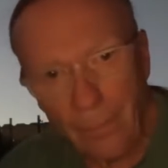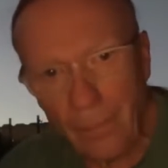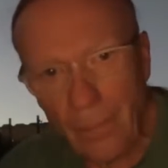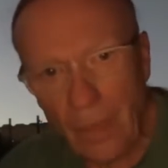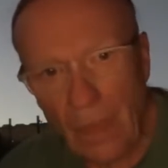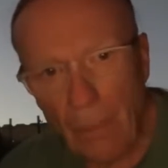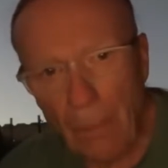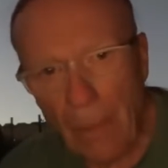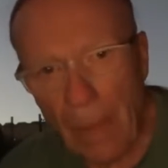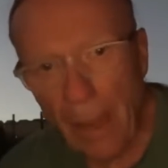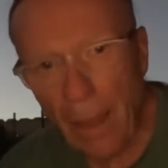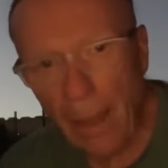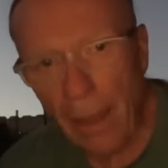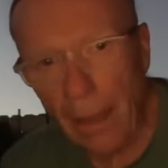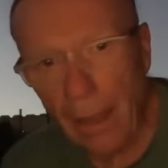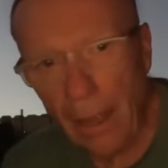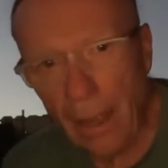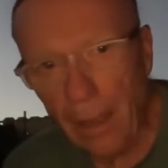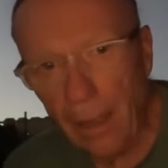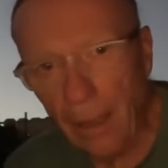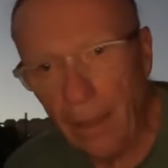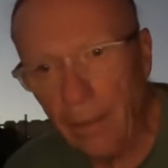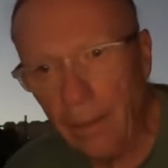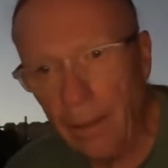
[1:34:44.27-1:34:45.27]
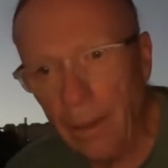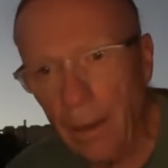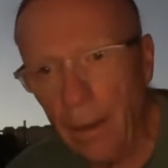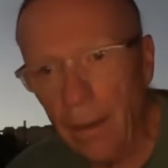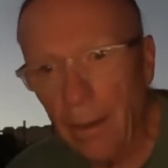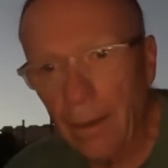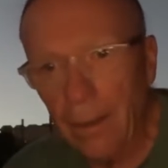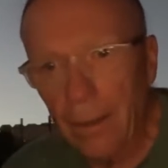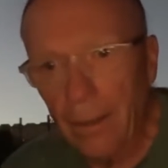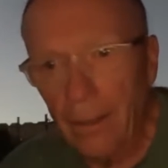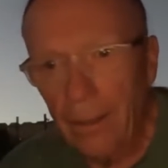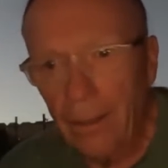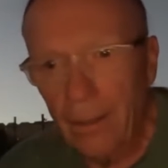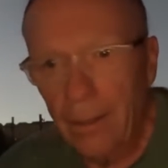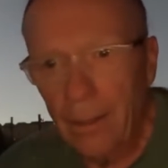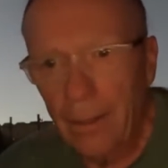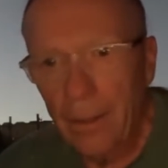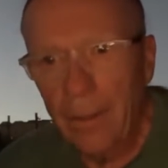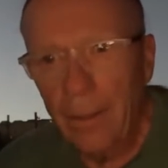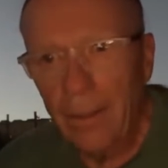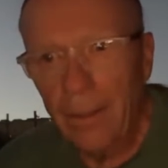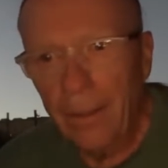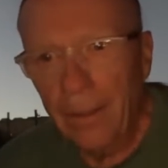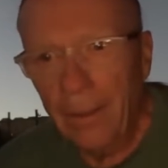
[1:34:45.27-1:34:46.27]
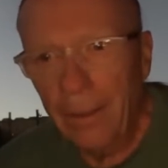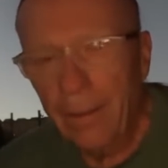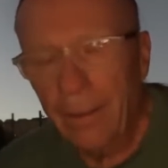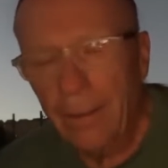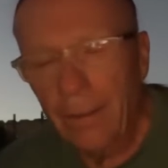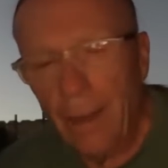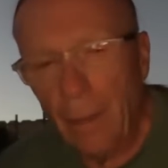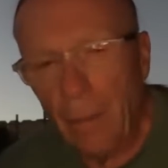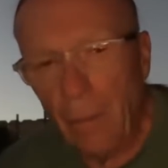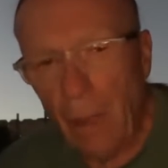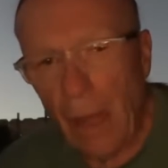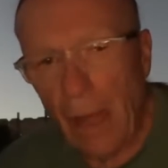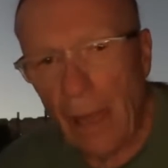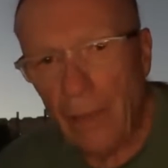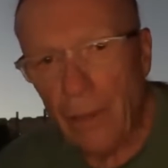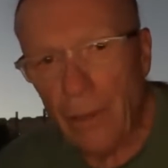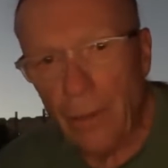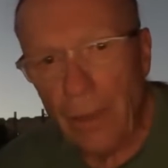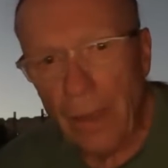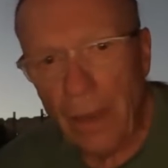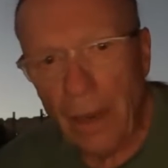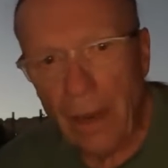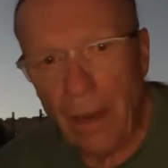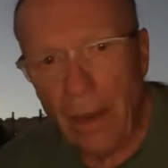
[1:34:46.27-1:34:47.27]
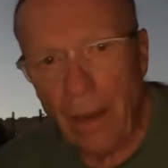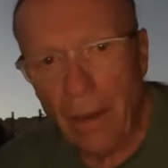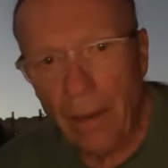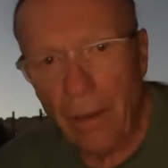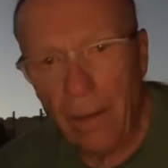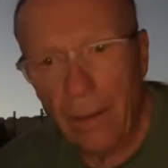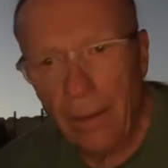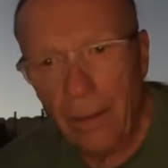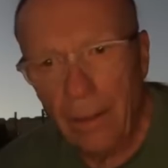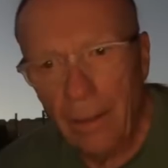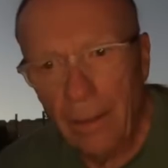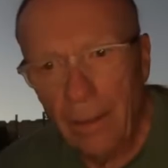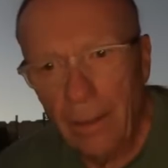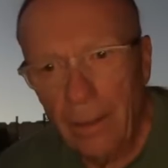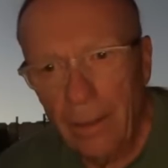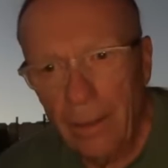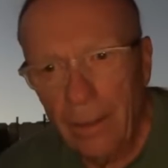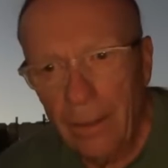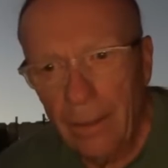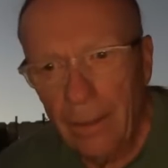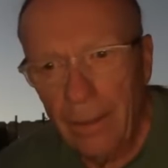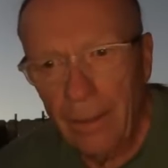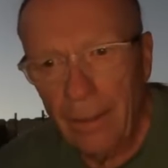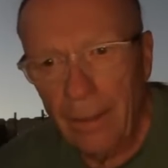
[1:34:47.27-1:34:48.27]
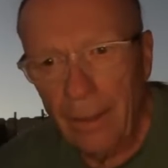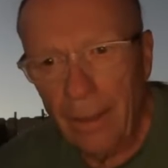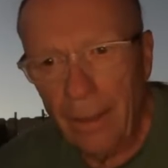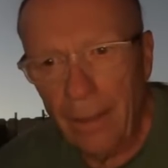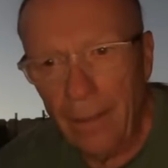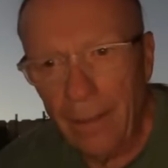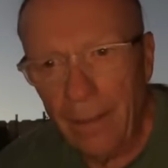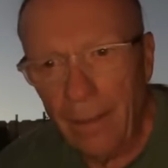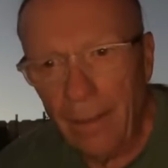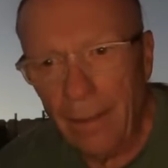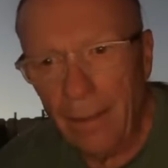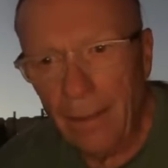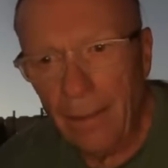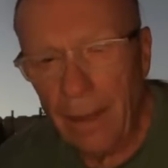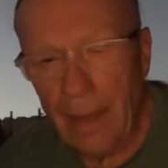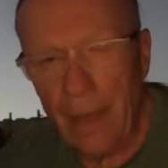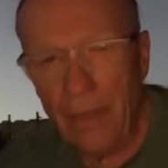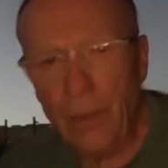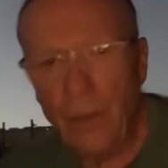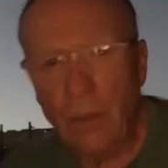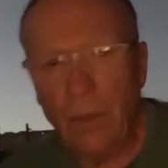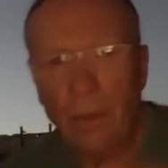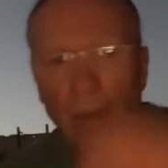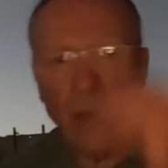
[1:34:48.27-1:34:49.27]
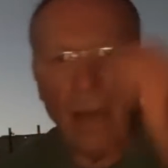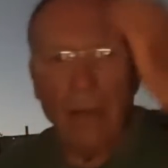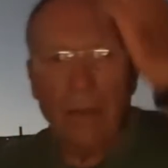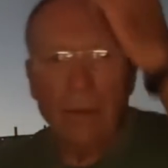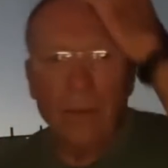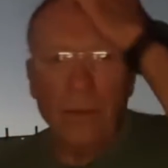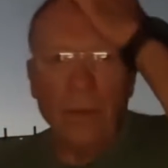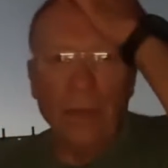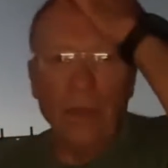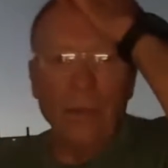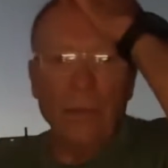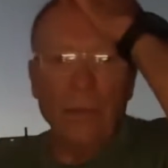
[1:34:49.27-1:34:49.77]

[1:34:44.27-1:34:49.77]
man, hang in there. I'm glad you're there. And glad you got in touch